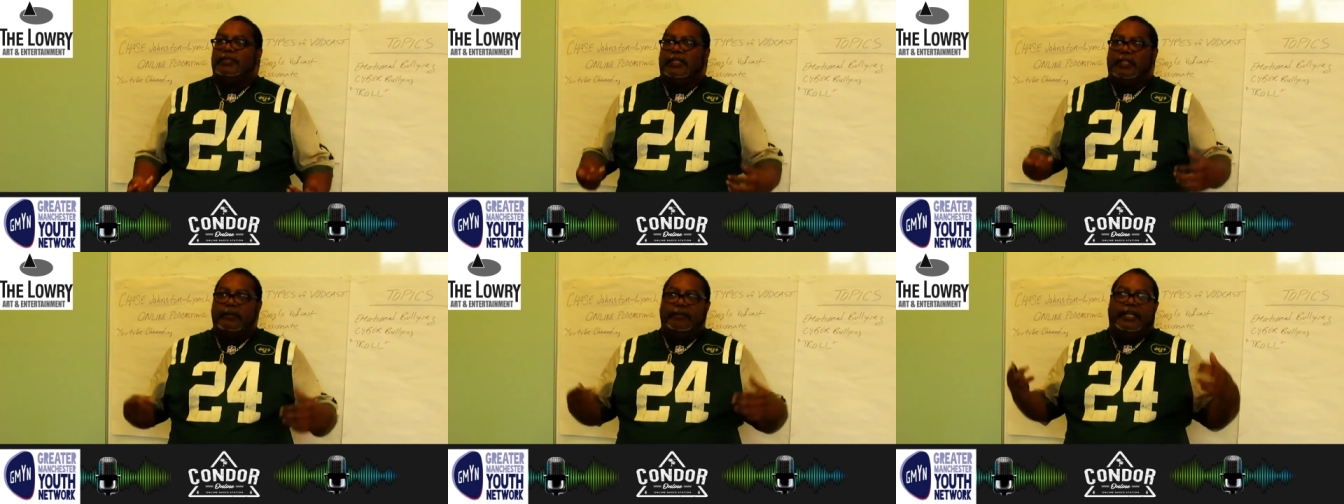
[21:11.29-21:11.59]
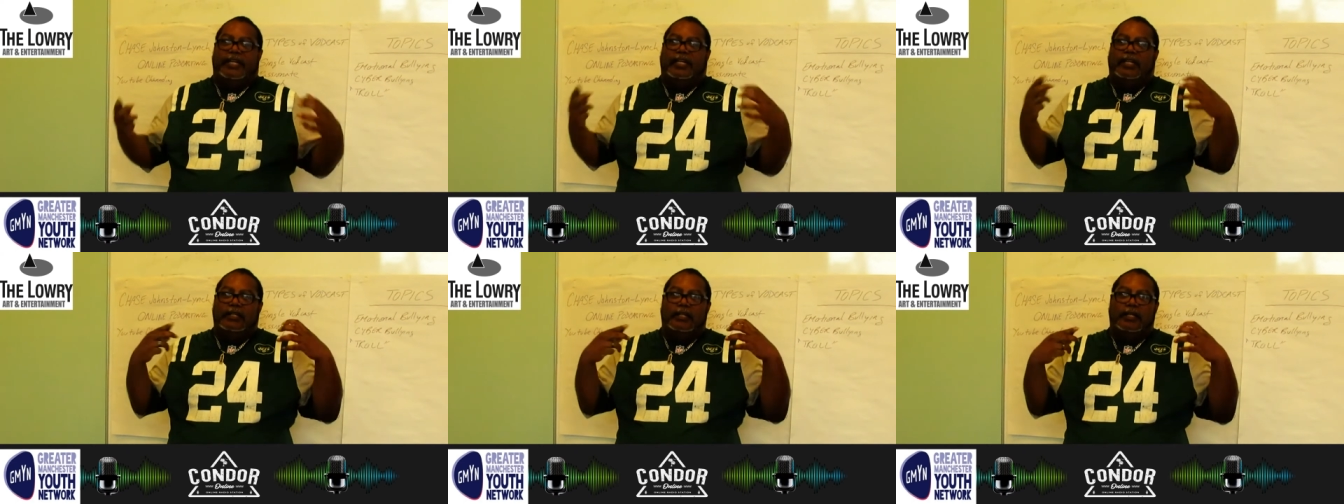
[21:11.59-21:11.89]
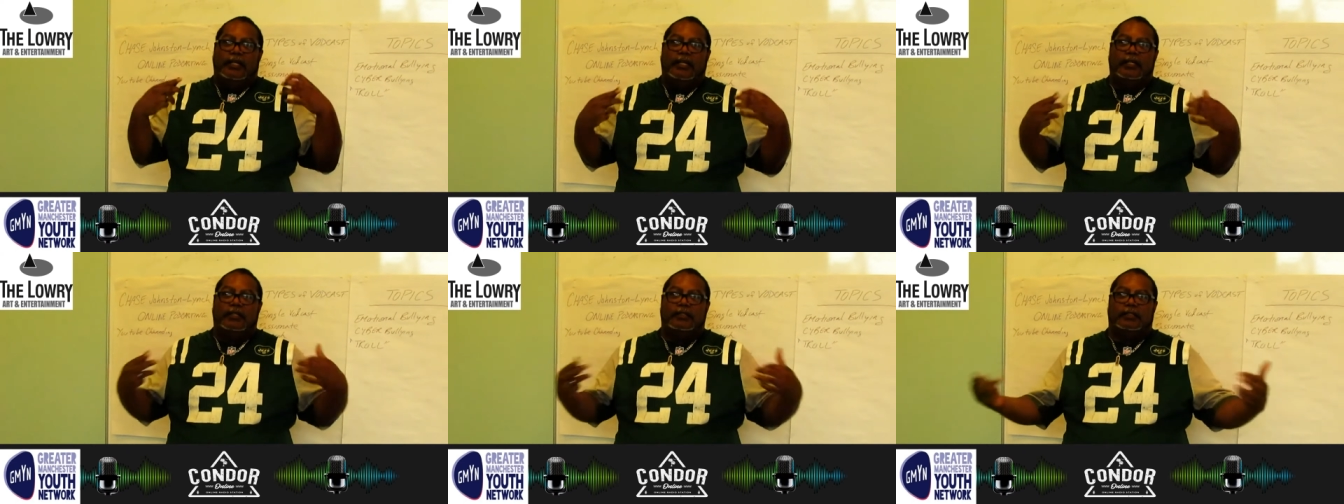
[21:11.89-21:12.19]
It could
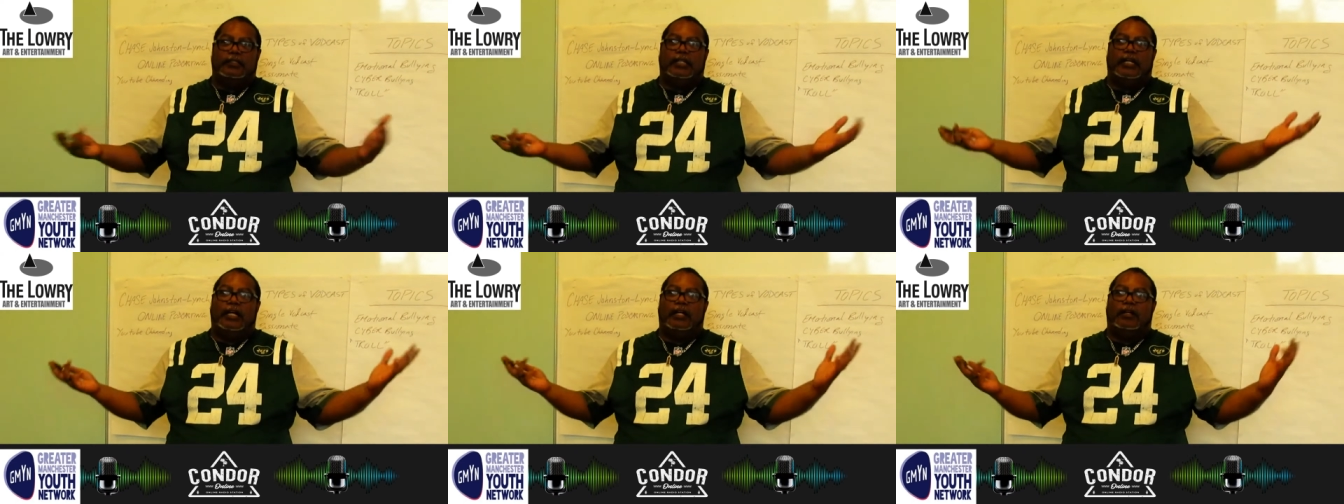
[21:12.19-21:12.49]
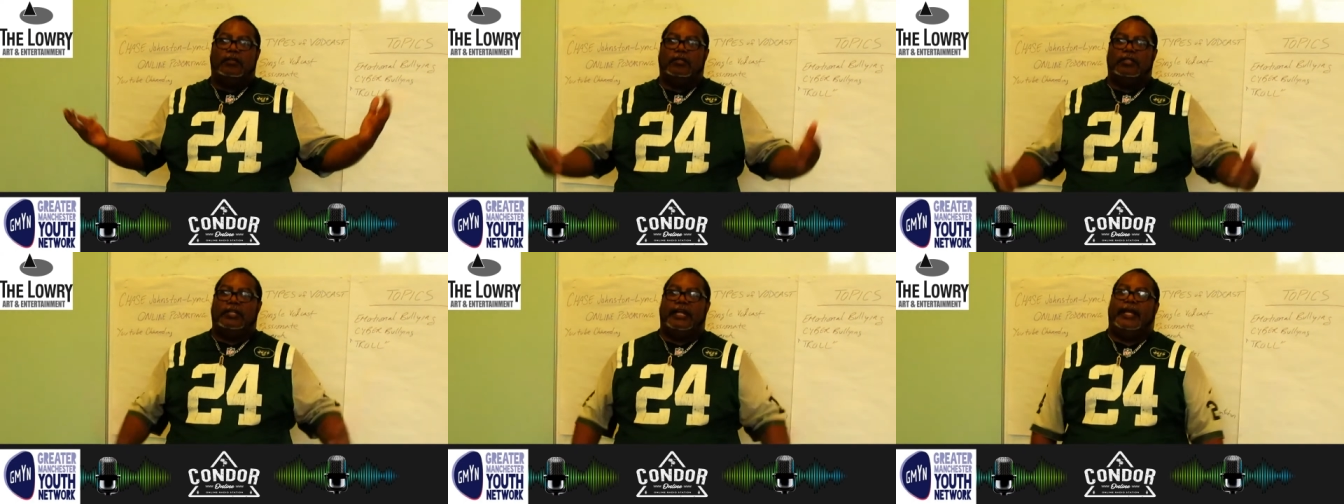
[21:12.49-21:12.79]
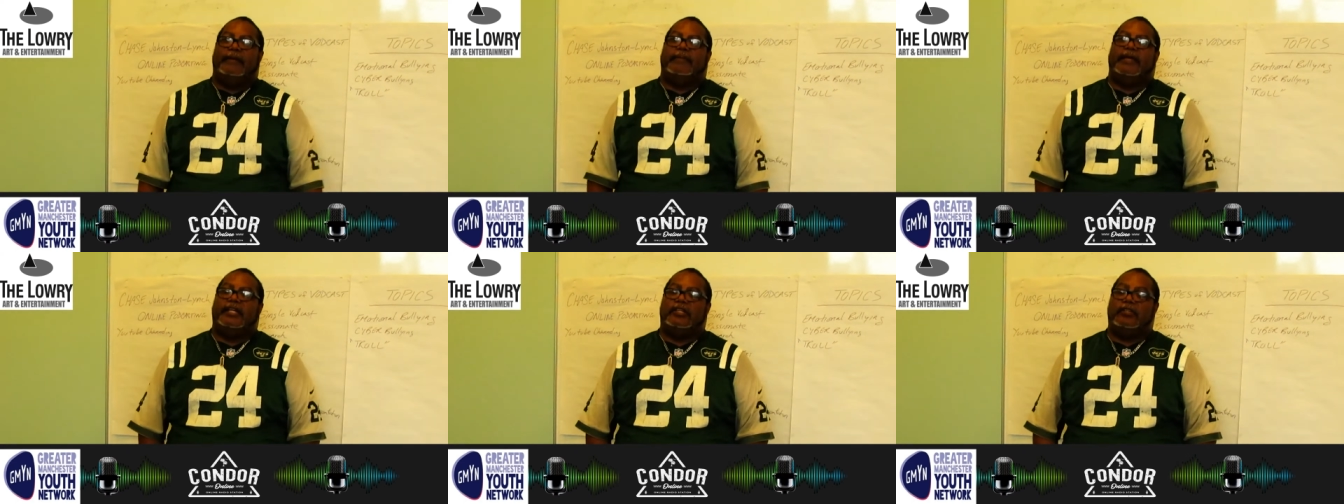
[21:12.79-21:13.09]
be, you know, a
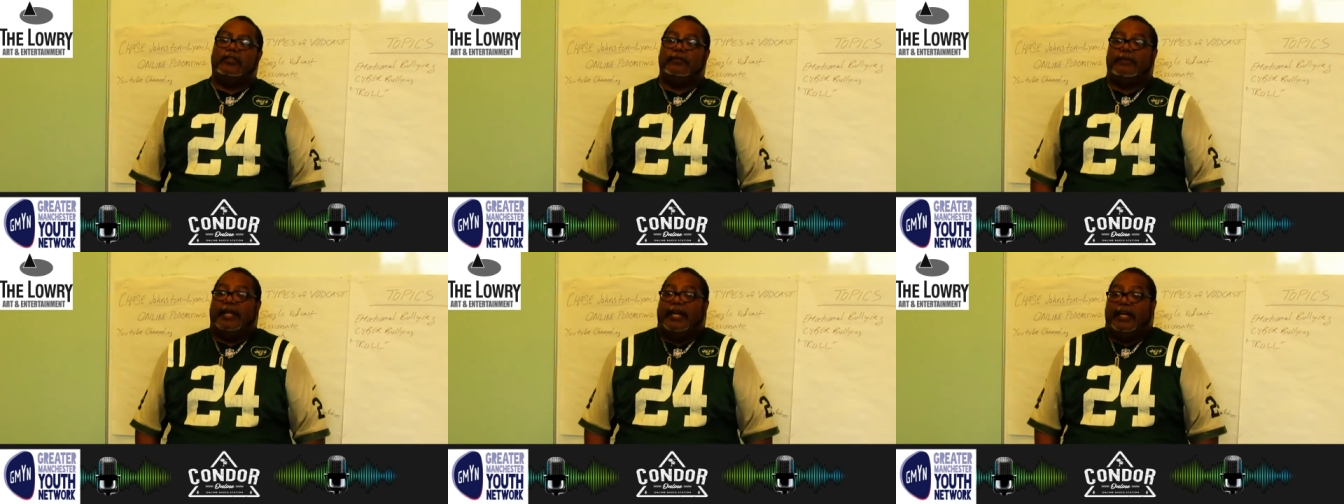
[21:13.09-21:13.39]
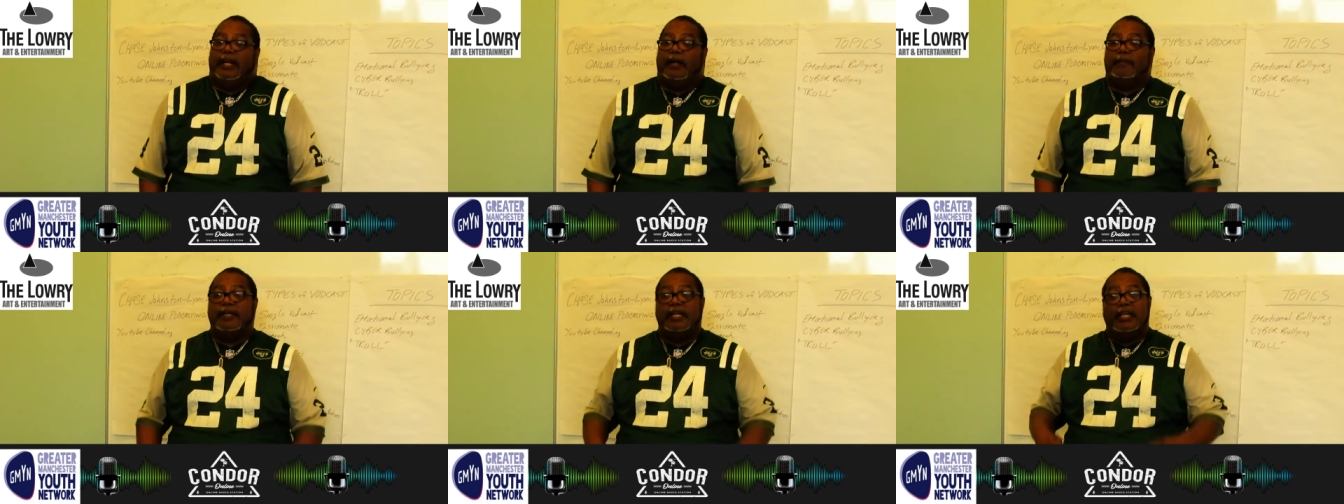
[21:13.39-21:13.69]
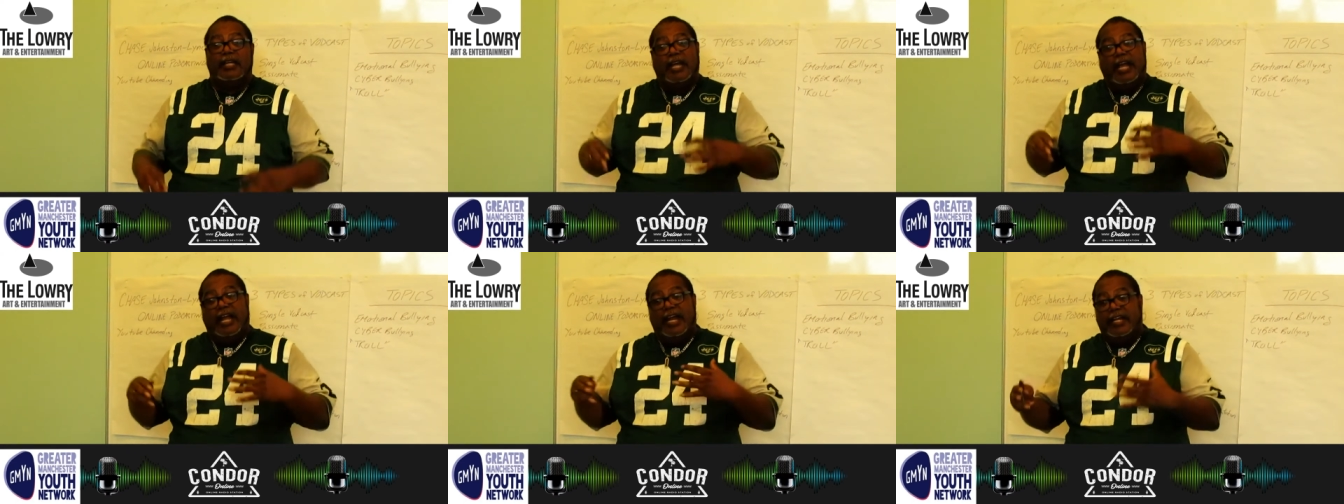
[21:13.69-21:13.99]
name that you made up,